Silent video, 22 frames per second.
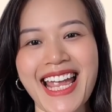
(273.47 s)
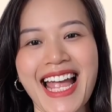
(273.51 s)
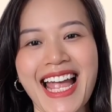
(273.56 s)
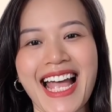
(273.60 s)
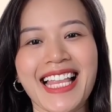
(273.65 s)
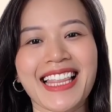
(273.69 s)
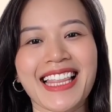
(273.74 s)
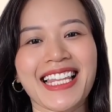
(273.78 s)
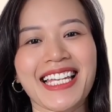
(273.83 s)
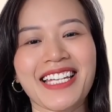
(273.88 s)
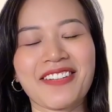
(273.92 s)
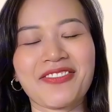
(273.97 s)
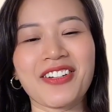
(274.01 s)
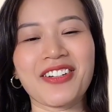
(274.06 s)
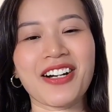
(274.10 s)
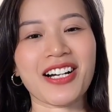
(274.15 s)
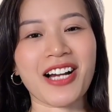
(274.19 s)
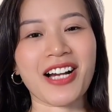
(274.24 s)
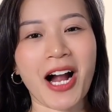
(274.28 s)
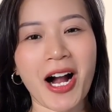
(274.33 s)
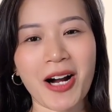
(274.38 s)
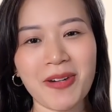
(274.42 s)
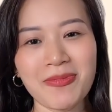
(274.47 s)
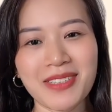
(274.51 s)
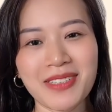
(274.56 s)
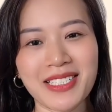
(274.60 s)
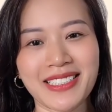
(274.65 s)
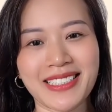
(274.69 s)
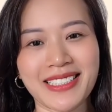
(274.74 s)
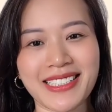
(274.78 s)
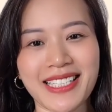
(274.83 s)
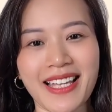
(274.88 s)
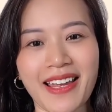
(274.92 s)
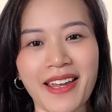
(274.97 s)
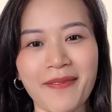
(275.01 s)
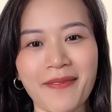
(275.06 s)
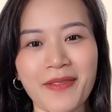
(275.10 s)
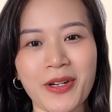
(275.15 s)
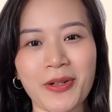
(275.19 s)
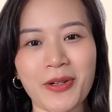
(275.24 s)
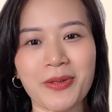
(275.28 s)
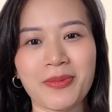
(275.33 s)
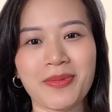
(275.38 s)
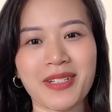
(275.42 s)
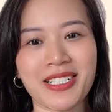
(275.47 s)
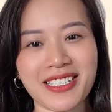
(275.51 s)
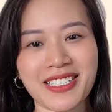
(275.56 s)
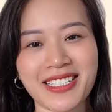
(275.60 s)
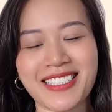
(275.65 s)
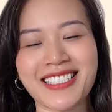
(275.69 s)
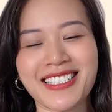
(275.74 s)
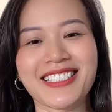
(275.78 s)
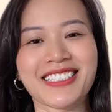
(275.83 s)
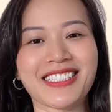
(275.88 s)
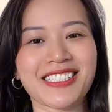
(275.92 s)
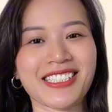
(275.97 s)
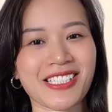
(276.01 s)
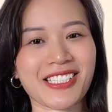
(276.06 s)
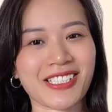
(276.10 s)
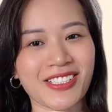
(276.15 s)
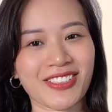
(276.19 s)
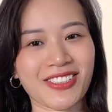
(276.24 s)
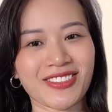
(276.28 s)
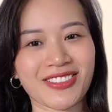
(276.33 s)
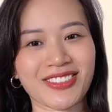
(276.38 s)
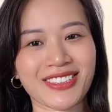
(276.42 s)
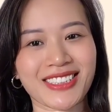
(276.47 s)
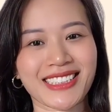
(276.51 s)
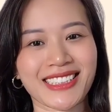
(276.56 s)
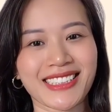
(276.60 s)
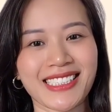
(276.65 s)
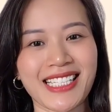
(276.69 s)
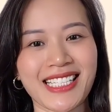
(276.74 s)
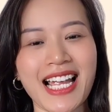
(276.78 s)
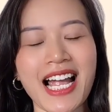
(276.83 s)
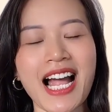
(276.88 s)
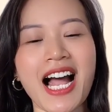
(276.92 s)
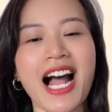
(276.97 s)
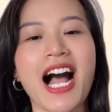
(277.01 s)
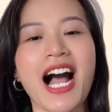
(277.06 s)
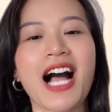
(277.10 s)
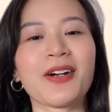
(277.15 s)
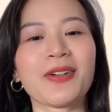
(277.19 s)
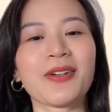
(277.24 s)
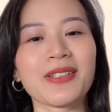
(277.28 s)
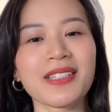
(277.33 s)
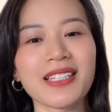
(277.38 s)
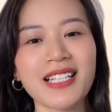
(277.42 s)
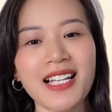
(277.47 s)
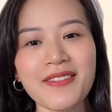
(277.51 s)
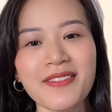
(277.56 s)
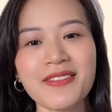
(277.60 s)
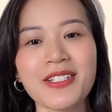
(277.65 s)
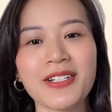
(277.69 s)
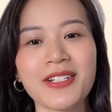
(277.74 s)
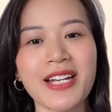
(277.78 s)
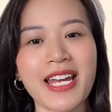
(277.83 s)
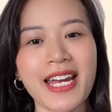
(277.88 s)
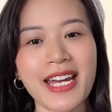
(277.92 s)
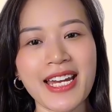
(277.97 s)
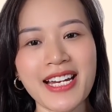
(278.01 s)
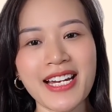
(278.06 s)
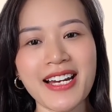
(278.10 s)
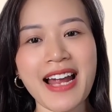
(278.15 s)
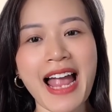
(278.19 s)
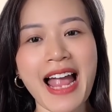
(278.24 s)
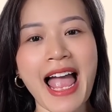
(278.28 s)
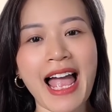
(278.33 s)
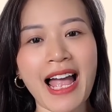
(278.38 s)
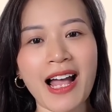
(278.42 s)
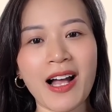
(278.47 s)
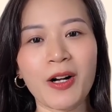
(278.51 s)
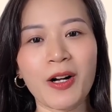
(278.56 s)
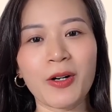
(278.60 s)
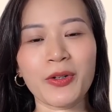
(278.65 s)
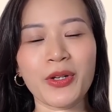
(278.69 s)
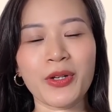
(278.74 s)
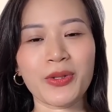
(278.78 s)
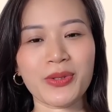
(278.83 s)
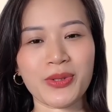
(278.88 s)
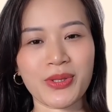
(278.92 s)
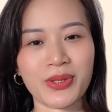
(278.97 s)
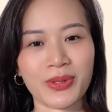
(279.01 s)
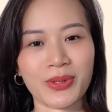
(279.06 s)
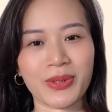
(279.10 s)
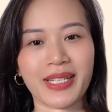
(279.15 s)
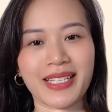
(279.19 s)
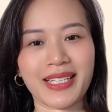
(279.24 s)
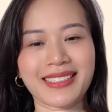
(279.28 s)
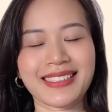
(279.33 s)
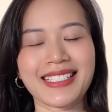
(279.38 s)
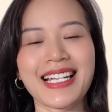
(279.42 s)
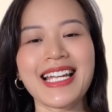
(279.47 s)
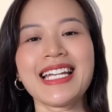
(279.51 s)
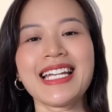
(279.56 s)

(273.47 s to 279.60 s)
and leave a comment if you master the tones. I would love to hear how you're doing.